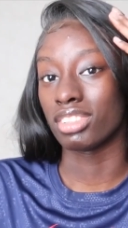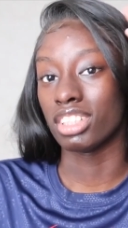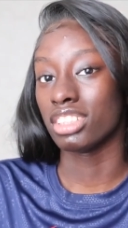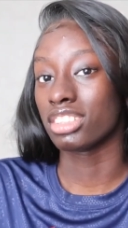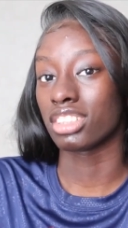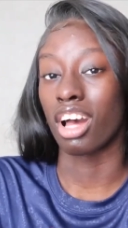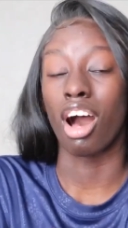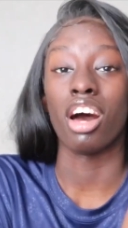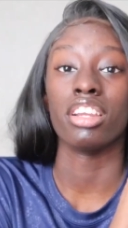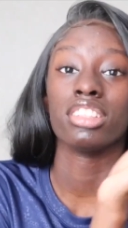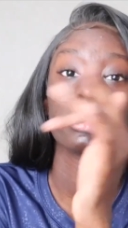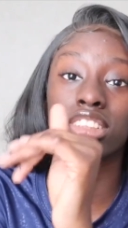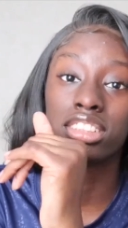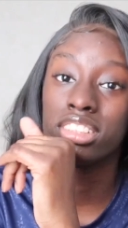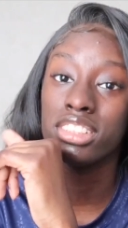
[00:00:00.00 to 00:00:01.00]
It's
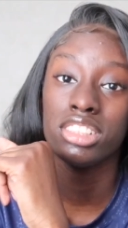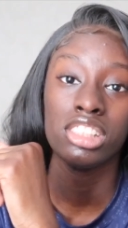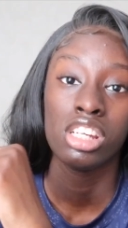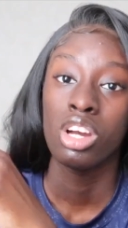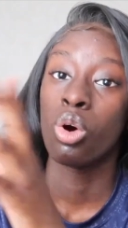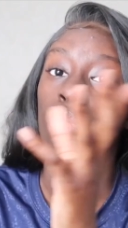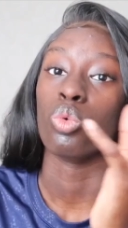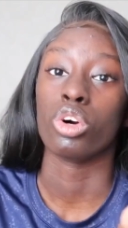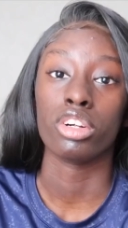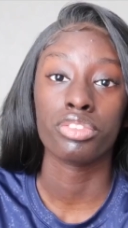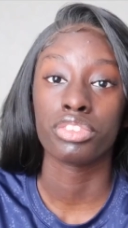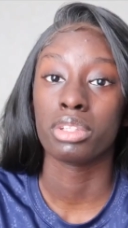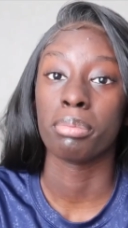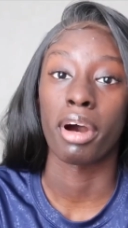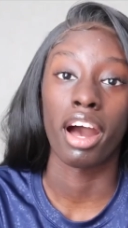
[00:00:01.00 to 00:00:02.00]
honestly
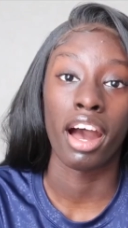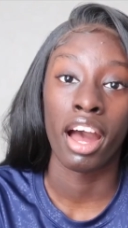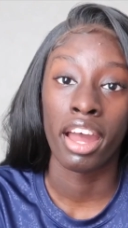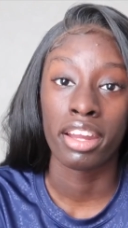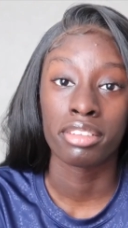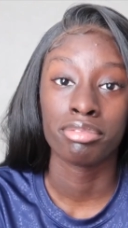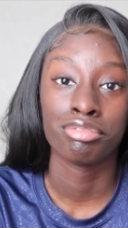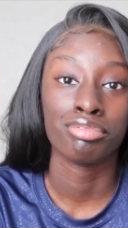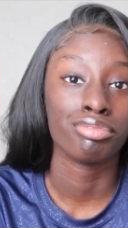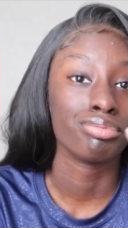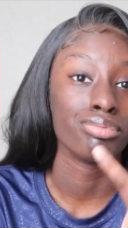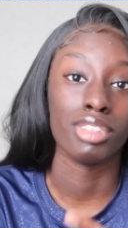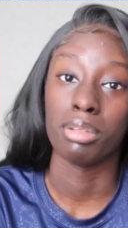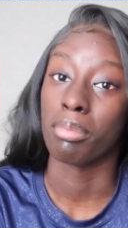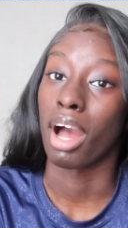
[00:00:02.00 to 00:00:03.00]
worth the buy,
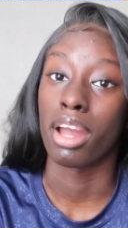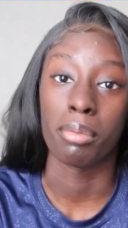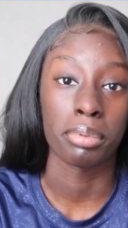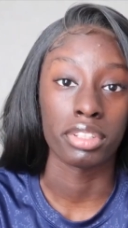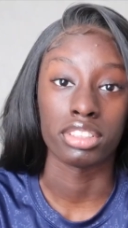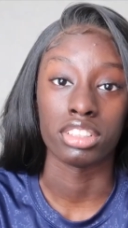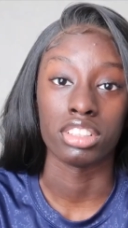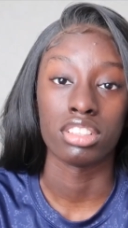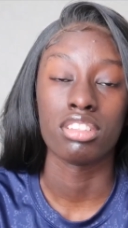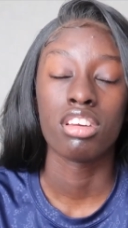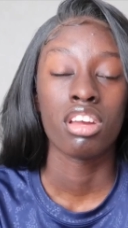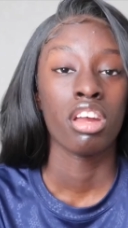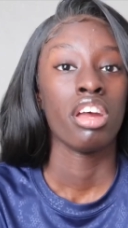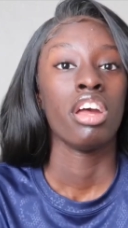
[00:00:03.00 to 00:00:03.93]
in my opinion.